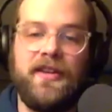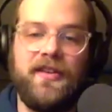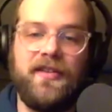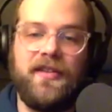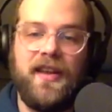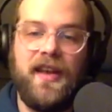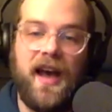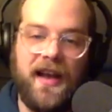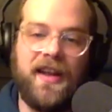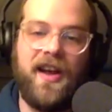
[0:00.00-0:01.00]
dude,
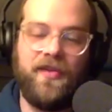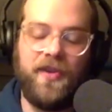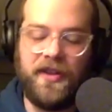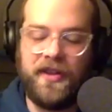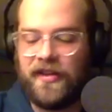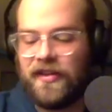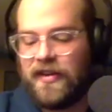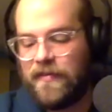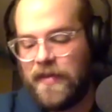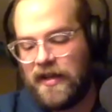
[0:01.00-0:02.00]
I got really good
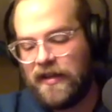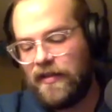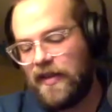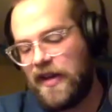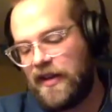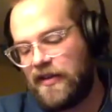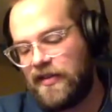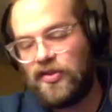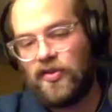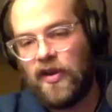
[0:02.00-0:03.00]
at making like
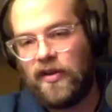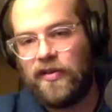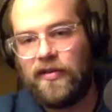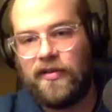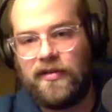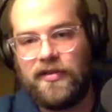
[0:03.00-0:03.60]
struggle